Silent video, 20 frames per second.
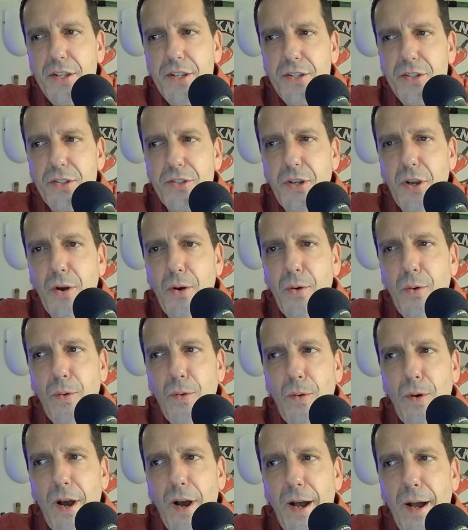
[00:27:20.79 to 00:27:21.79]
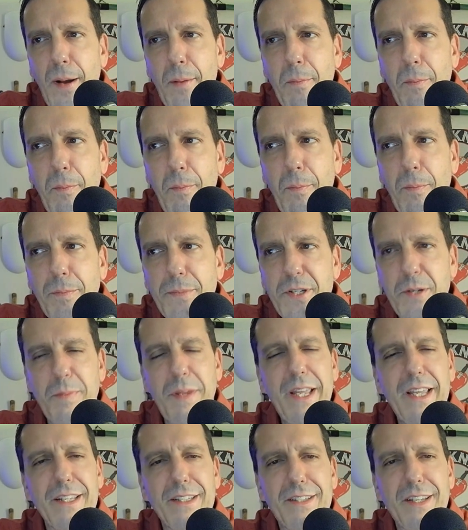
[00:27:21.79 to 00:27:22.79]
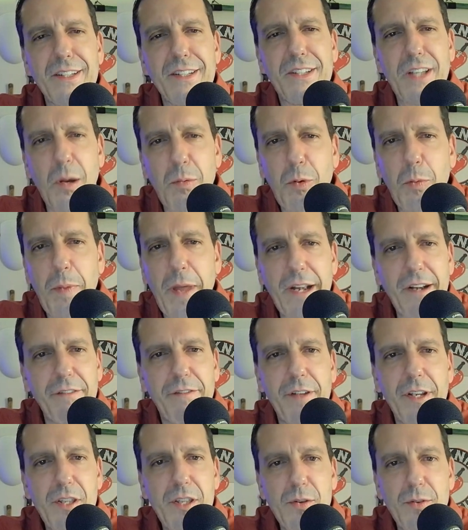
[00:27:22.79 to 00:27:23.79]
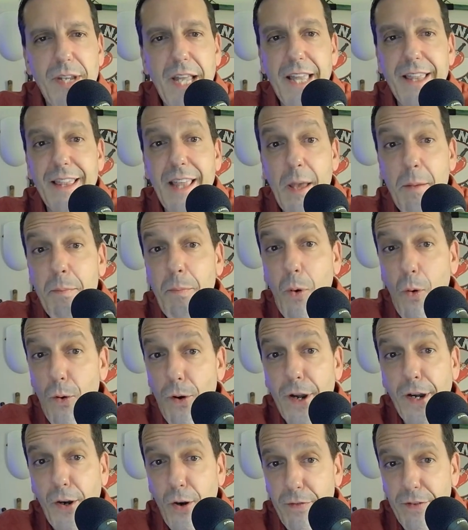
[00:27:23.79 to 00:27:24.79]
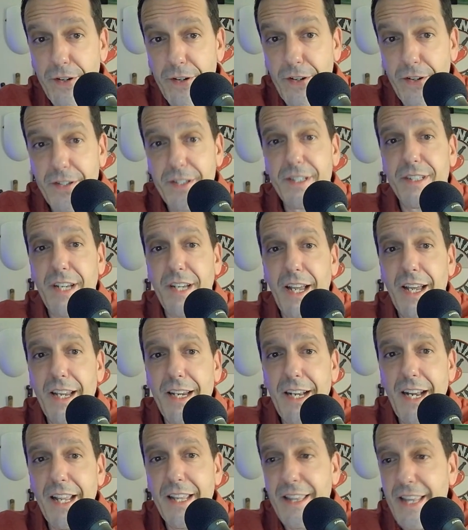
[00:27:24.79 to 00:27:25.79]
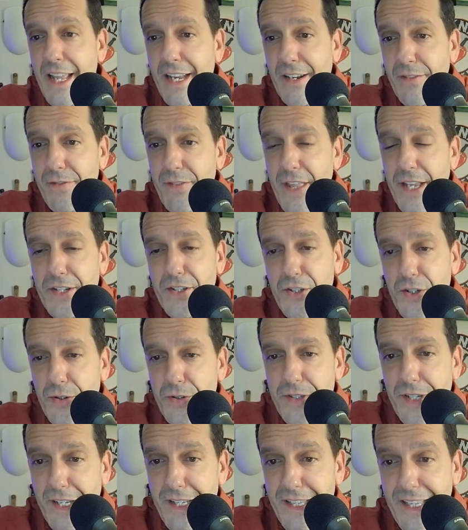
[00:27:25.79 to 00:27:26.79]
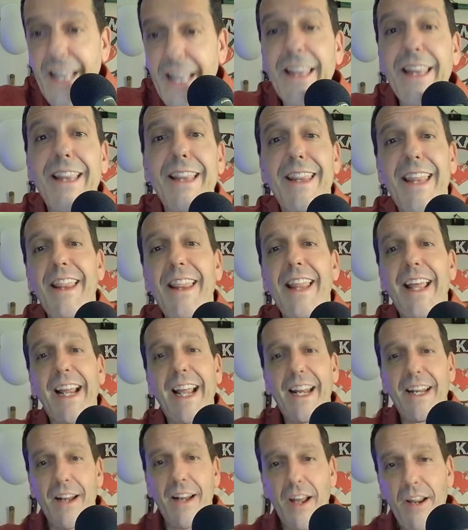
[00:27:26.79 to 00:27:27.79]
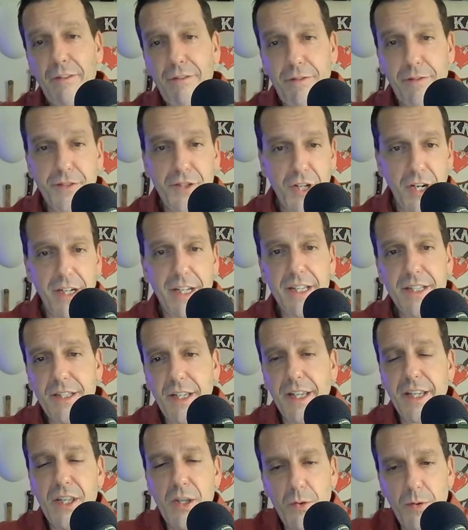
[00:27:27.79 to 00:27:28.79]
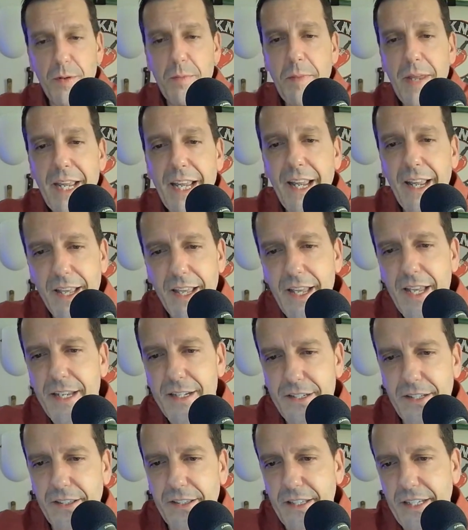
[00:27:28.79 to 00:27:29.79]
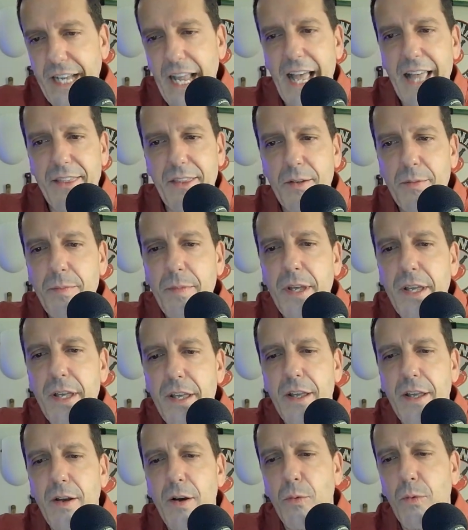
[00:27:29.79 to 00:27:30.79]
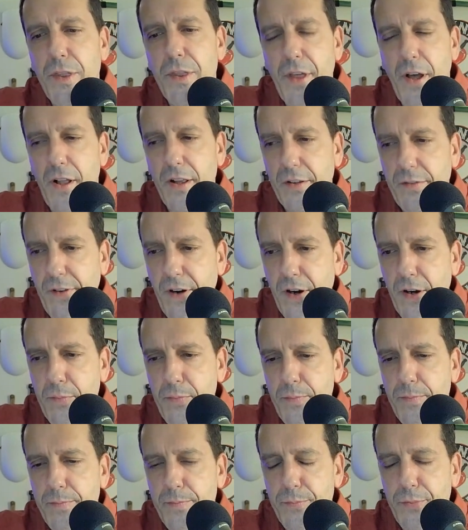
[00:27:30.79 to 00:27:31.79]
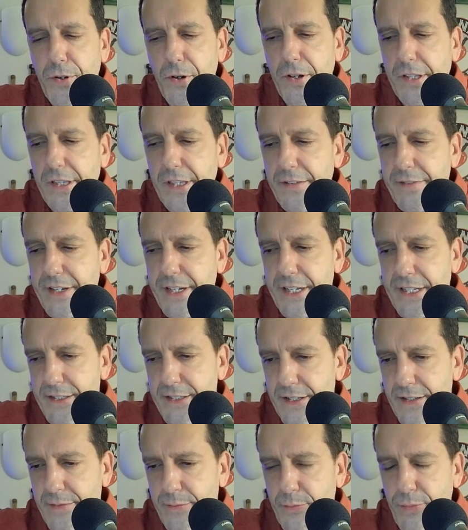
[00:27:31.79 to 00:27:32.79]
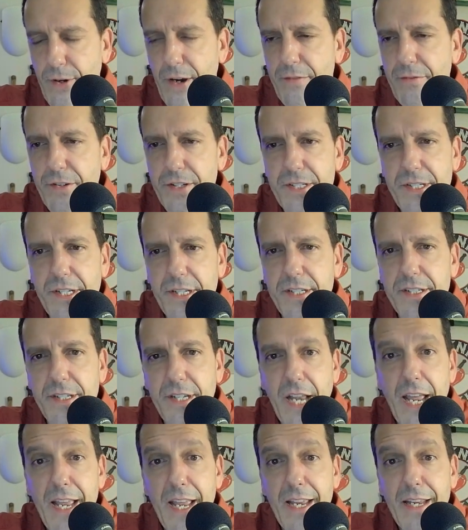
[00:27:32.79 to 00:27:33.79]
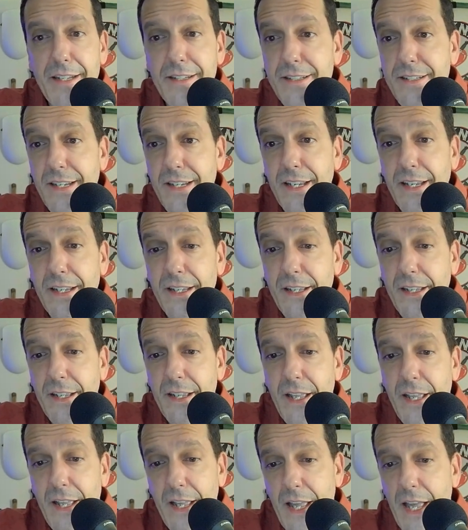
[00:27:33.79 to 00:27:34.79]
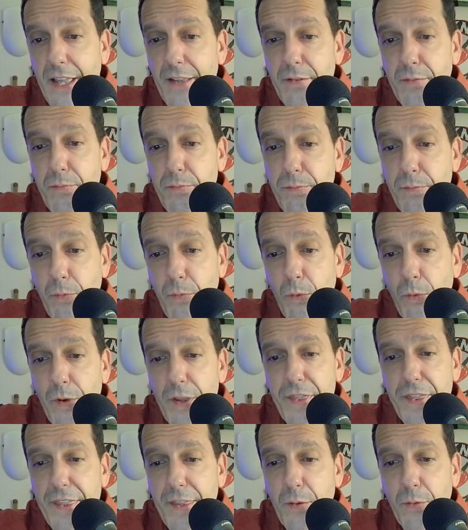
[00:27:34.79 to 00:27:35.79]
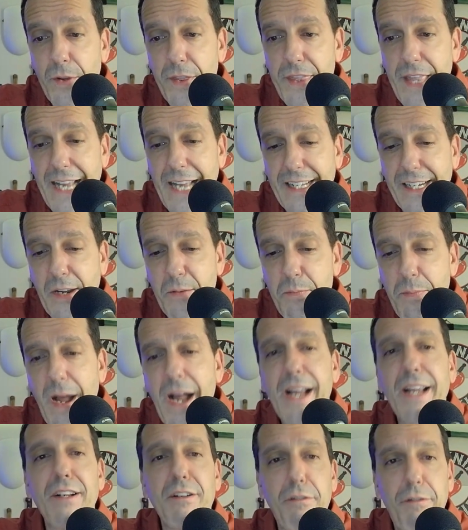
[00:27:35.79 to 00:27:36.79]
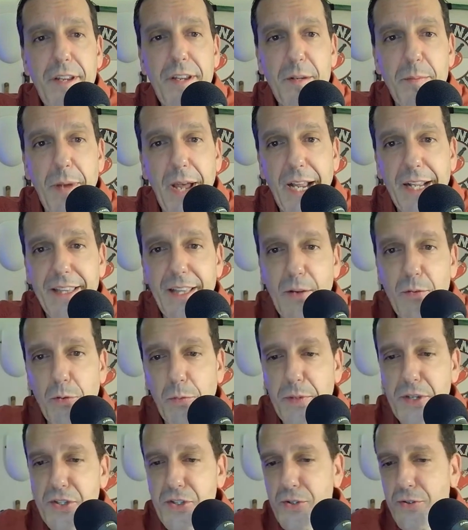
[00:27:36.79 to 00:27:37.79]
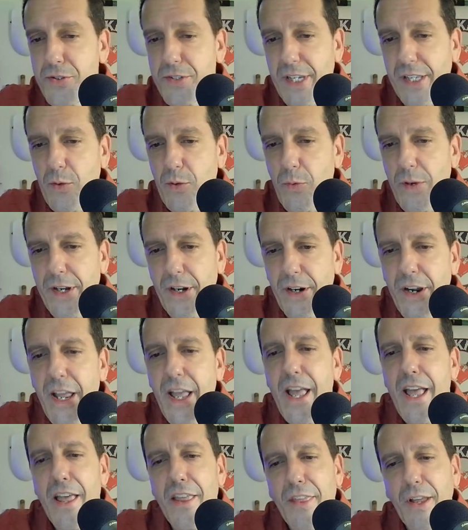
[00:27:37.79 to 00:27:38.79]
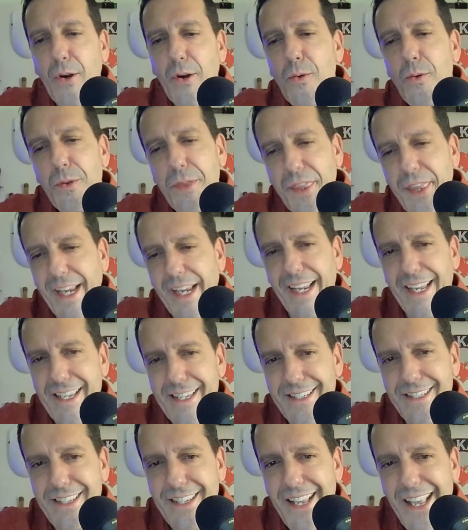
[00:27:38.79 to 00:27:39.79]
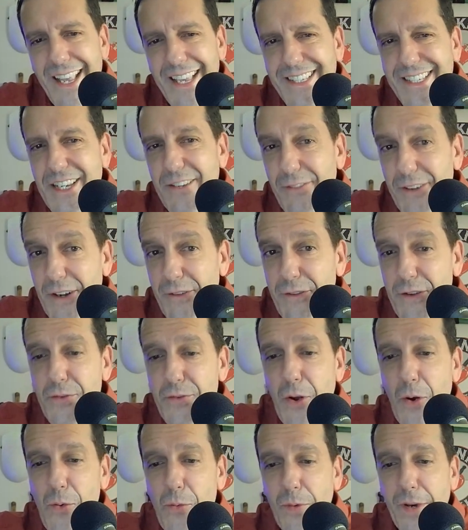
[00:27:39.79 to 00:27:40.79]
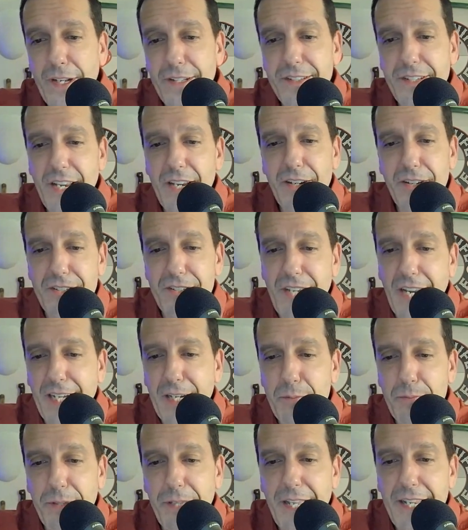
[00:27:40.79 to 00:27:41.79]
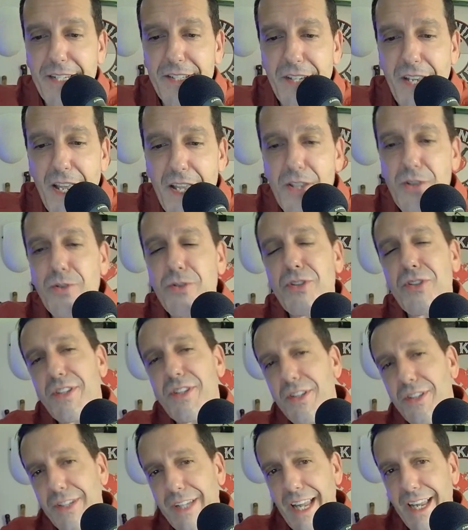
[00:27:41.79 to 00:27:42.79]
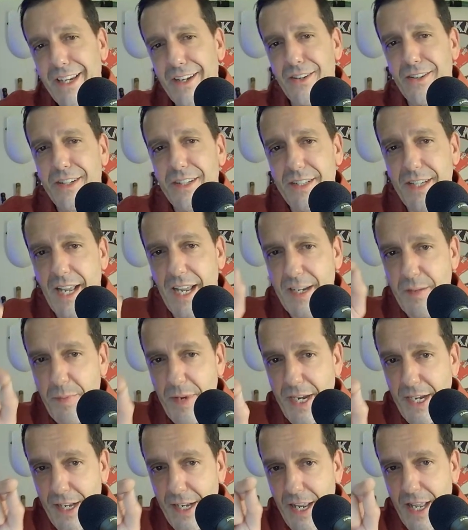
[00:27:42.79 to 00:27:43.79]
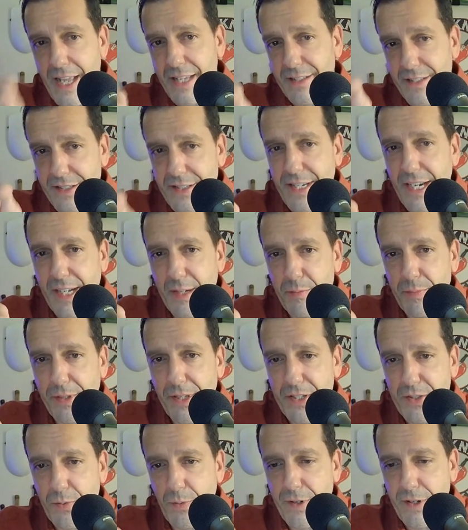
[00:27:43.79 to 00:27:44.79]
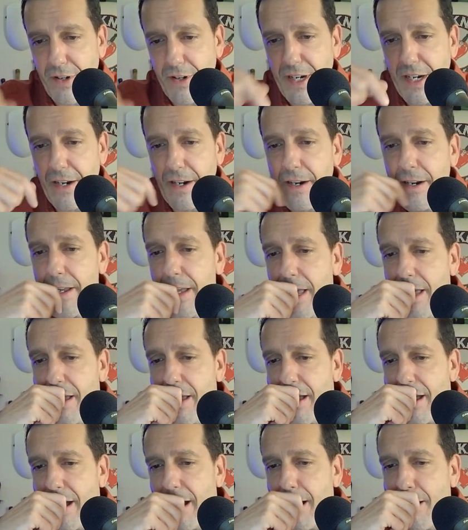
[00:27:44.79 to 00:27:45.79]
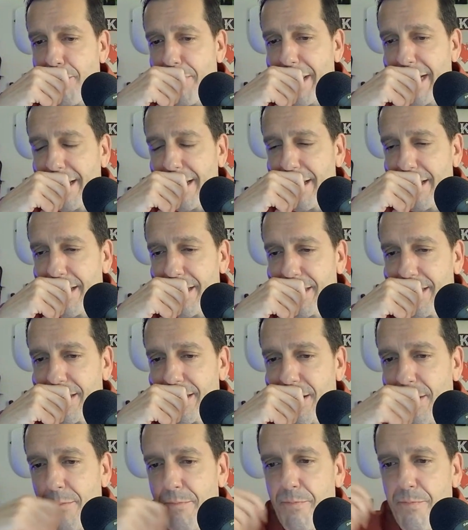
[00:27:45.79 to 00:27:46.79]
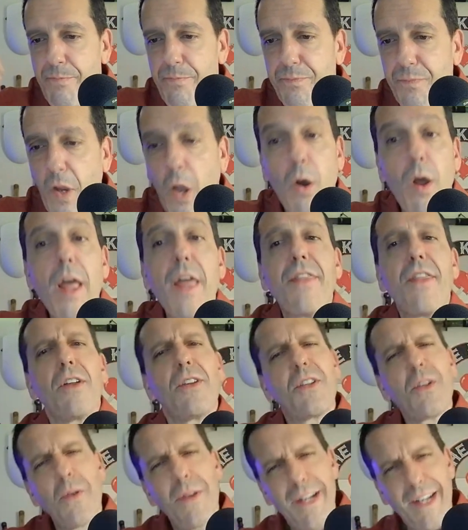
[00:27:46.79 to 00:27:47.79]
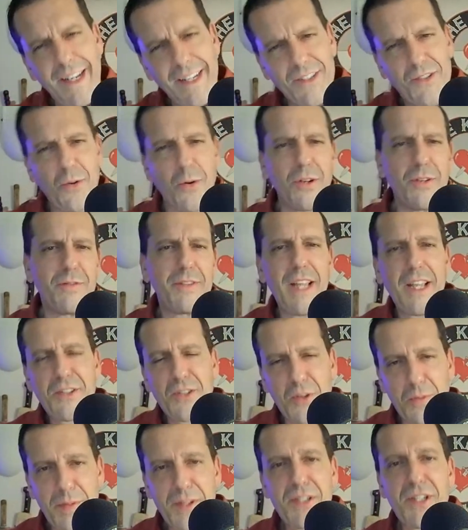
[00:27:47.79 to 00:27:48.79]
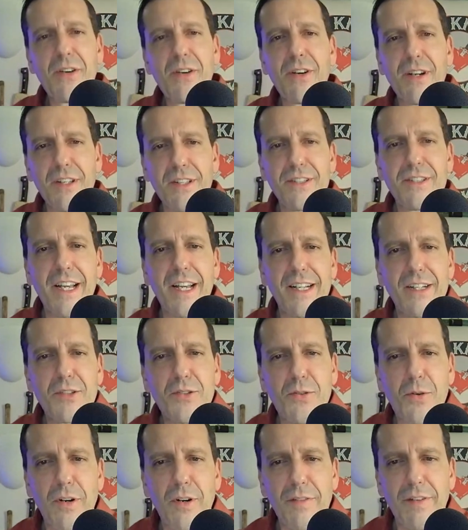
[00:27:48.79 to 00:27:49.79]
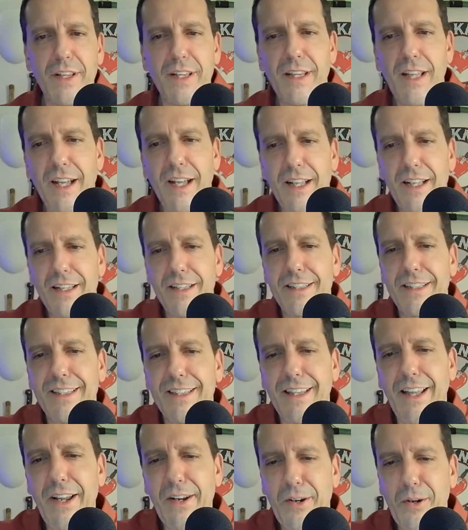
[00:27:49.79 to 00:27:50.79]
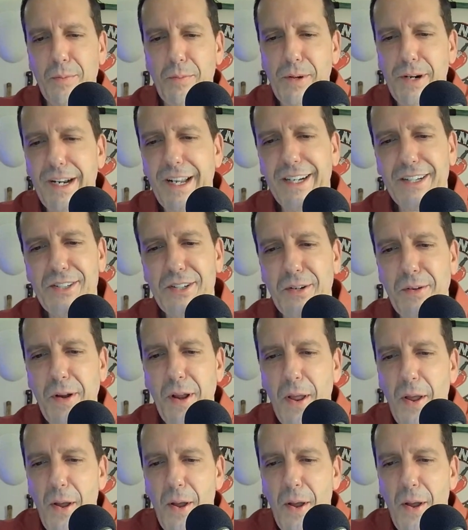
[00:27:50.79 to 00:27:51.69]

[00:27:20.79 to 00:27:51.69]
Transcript: So um, to me, it's a double benefit. You get them pouring over your design, and then if they choose it, then then they get knife junkies like you and me to look at them with all of our proclivities and preferences, and uh, and with with that combined feedback they will be choosing the winner the cool thing is is even if you don't win say you're second place you still get your design made as a second place winner here uh, because uh, and they'll do it in sort of lesser materials and sort of a, a lighter production